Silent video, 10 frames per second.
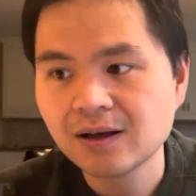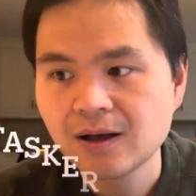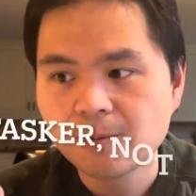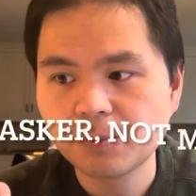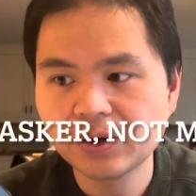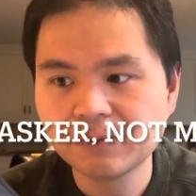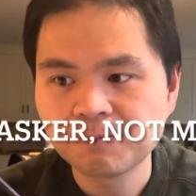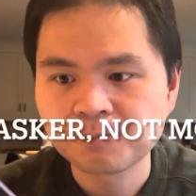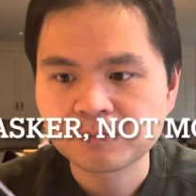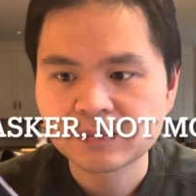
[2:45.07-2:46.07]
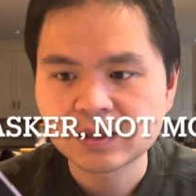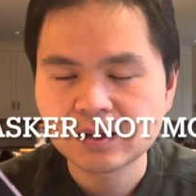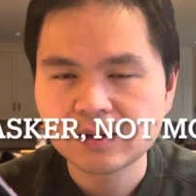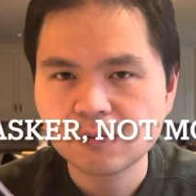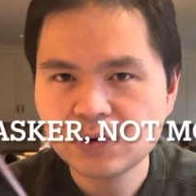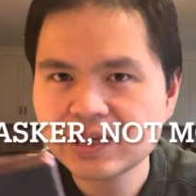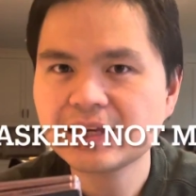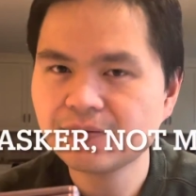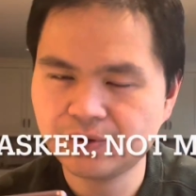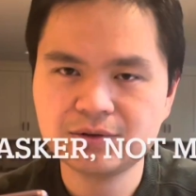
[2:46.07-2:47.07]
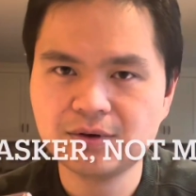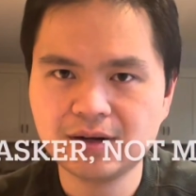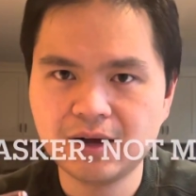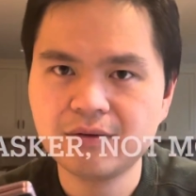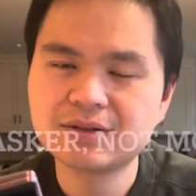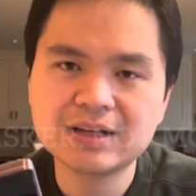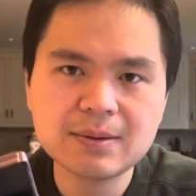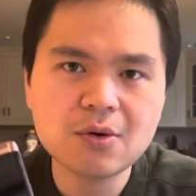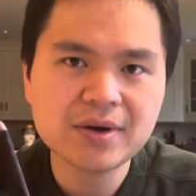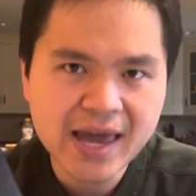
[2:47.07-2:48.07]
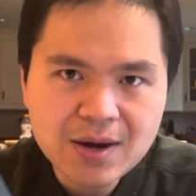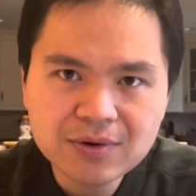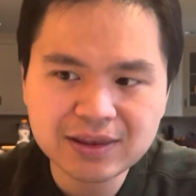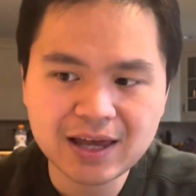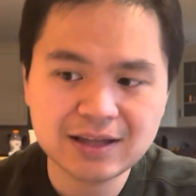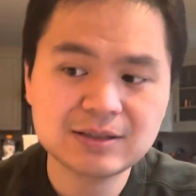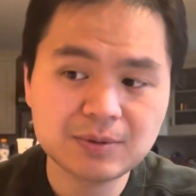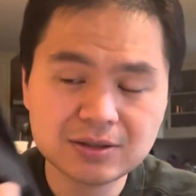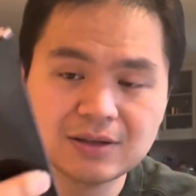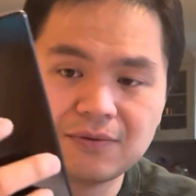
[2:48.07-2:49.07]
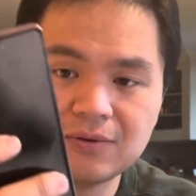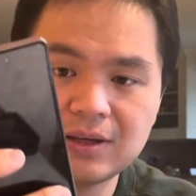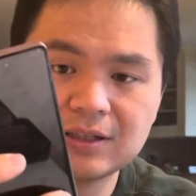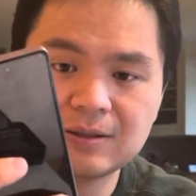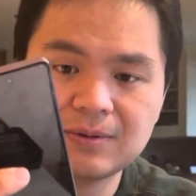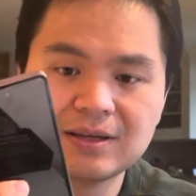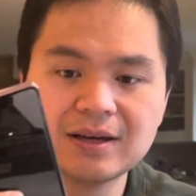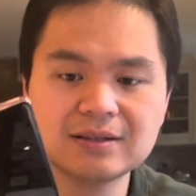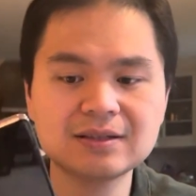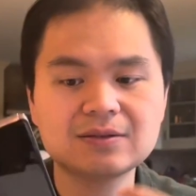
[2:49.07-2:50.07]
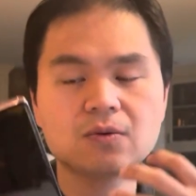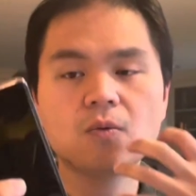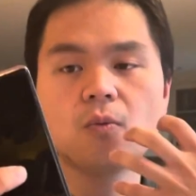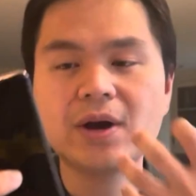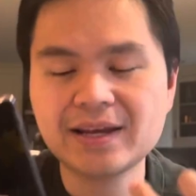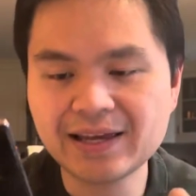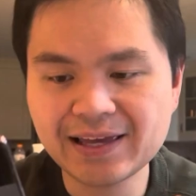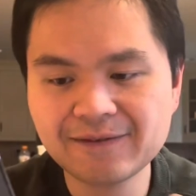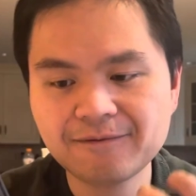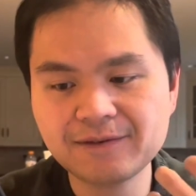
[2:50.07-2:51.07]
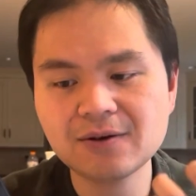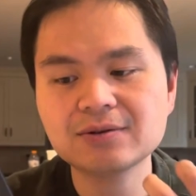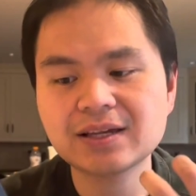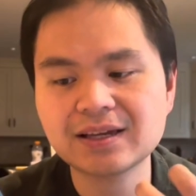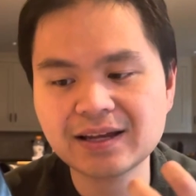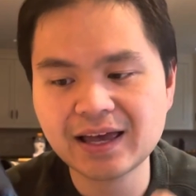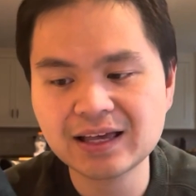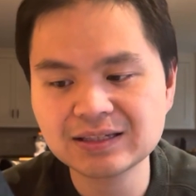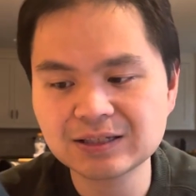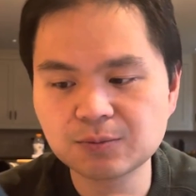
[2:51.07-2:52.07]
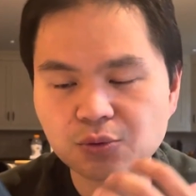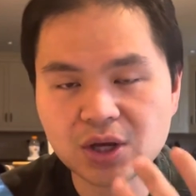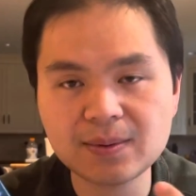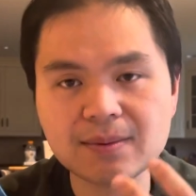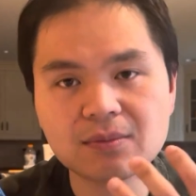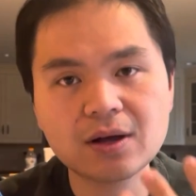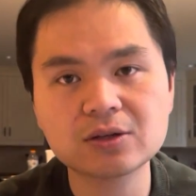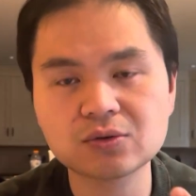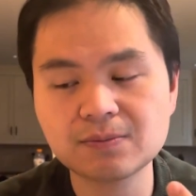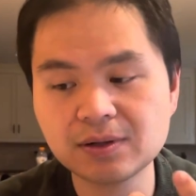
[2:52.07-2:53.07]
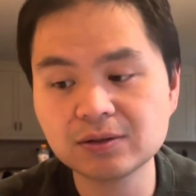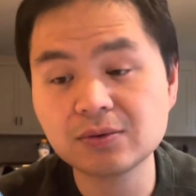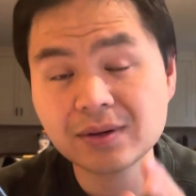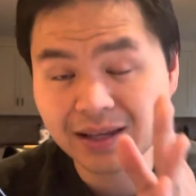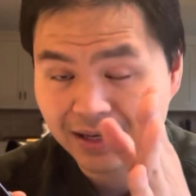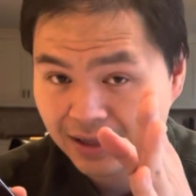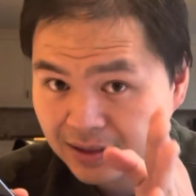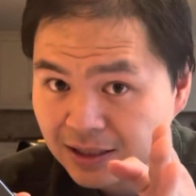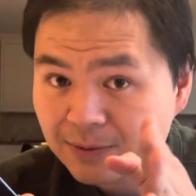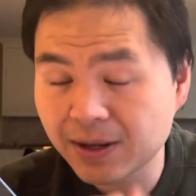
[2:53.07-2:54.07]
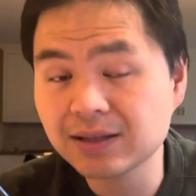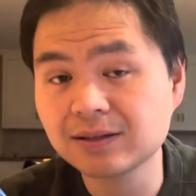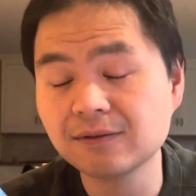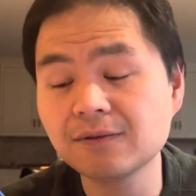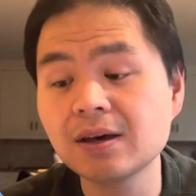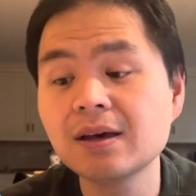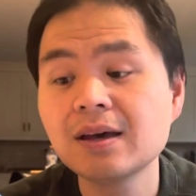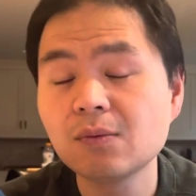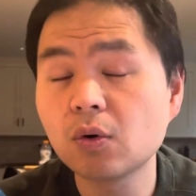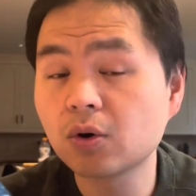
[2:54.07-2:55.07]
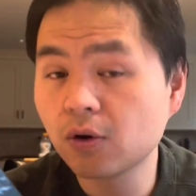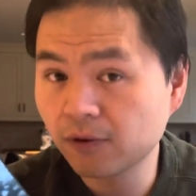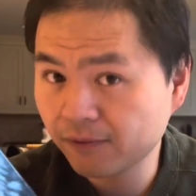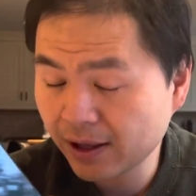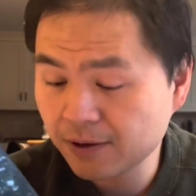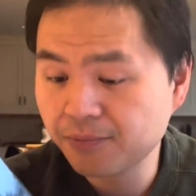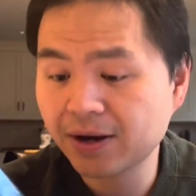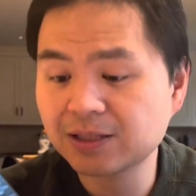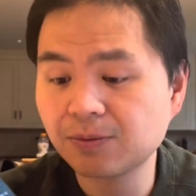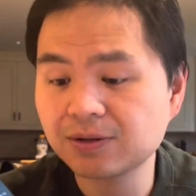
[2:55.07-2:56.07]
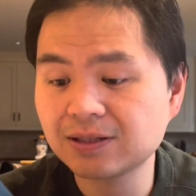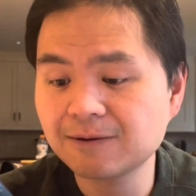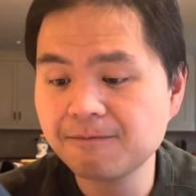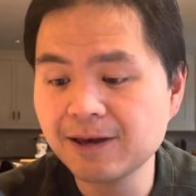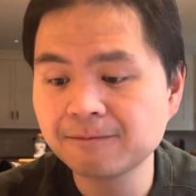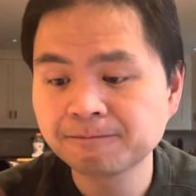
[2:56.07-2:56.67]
but we can give those trade-offs, and I'm okay with that, especially for this because it's weighty. It feels like it has this premium luxury built to it, and it is expensive. We'll go over value price points in a bit,